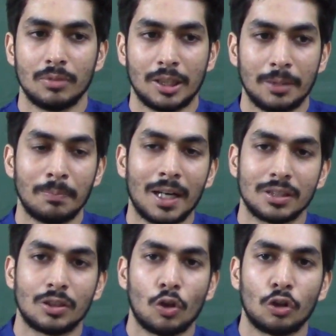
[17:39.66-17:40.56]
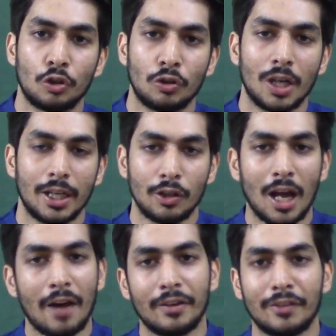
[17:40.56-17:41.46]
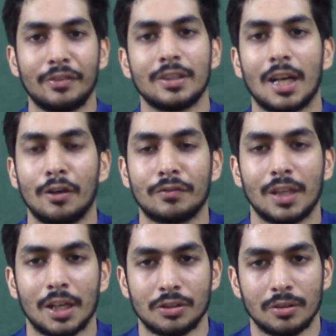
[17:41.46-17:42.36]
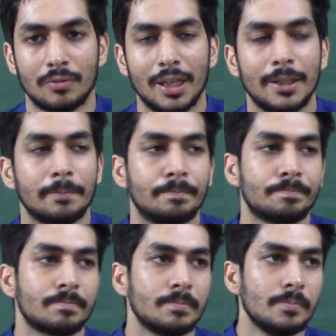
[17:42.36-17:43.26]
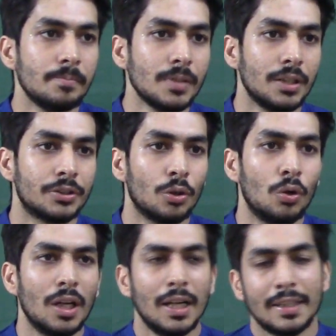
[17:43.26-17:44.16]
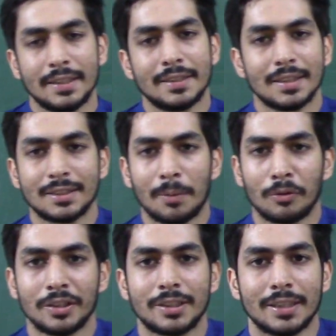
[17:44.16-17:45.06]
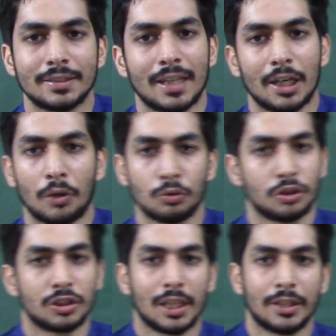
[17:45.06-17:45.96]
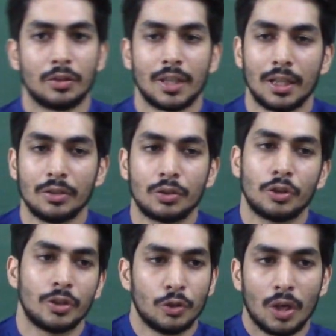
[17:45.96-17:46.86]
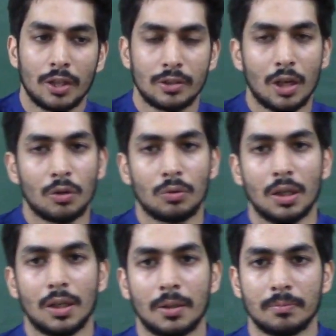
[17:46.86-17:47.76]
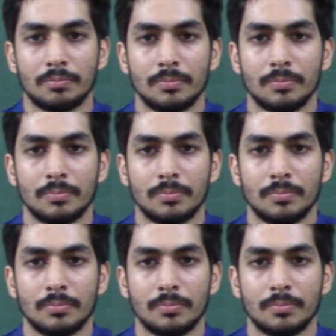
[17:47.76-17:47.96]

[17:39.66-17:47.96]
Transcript: it matters a lot to your guide. You have a different kind of connection, right? So these are some of the things that I would just like to tell you. So you are now